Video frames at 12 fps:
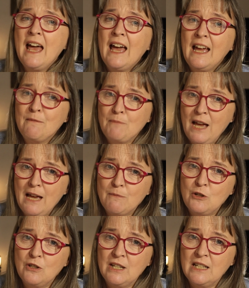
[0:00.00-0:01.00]
and
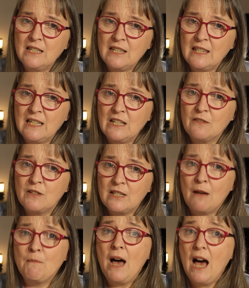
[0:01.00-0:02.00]
perhaps you need to think of
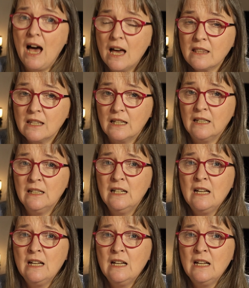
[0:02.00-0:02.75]
some other